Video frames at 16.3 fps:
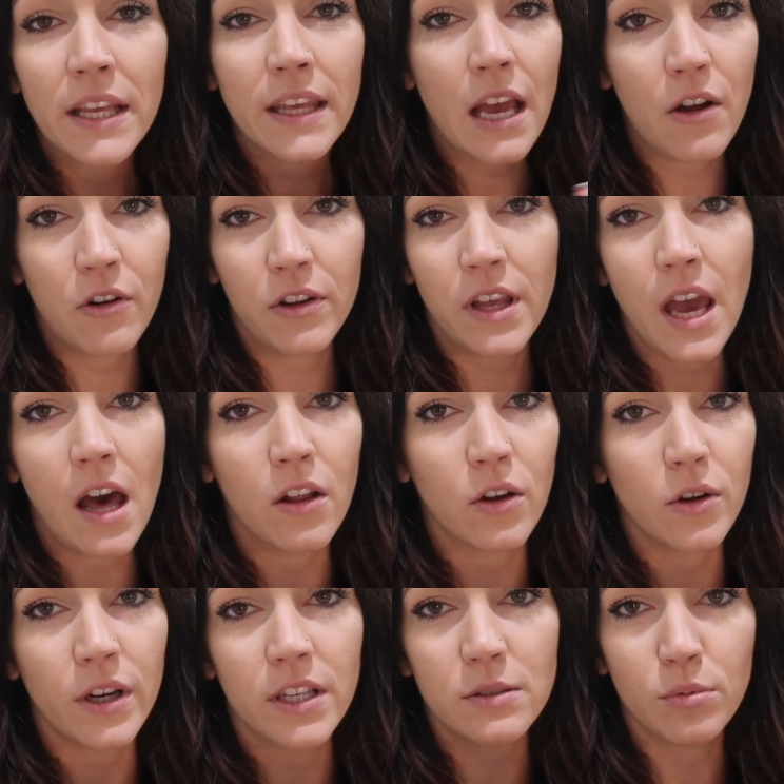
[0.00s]
counting
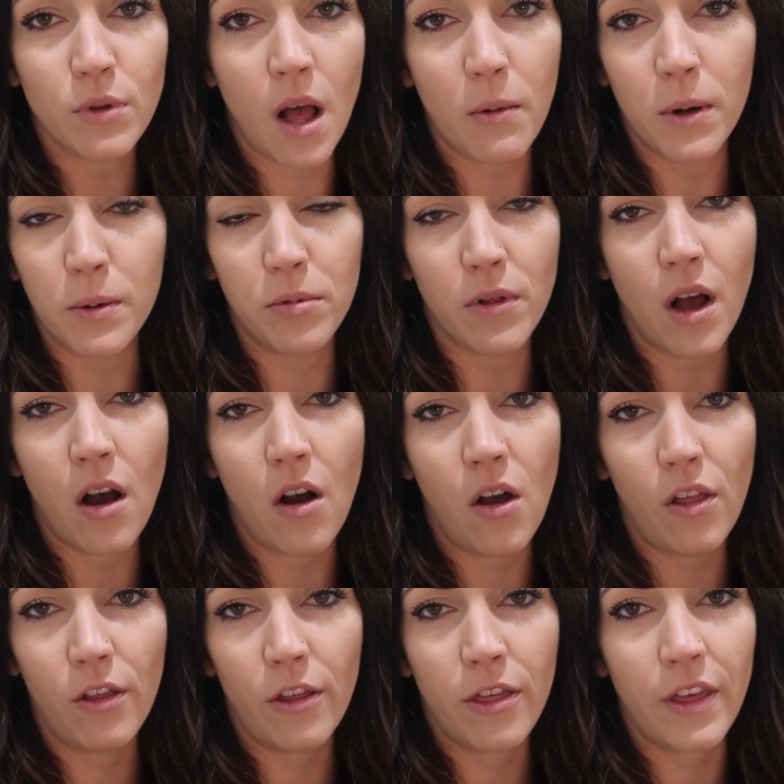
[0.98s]
calories, blah, blah, blah,
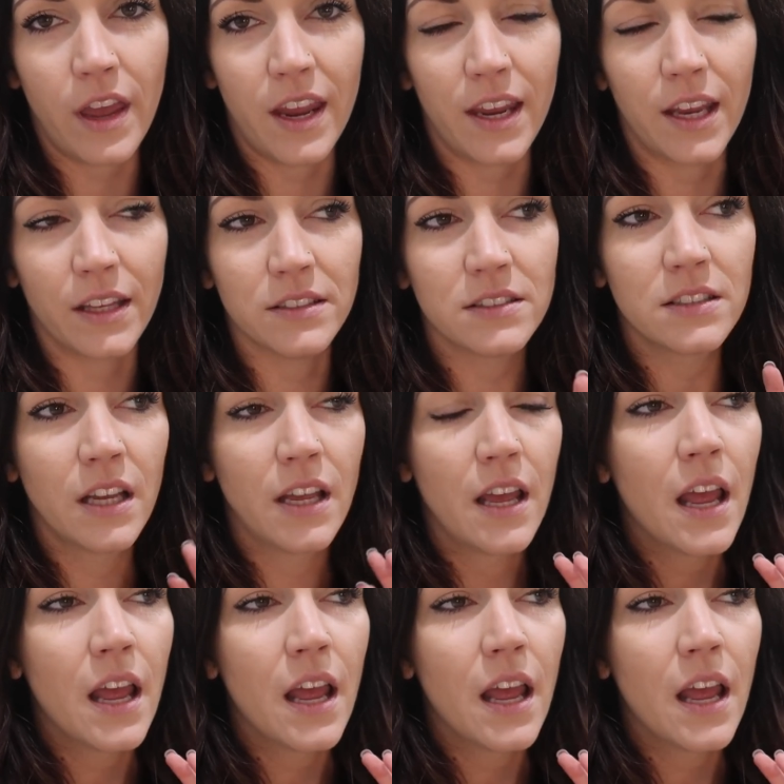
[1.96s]
all the things,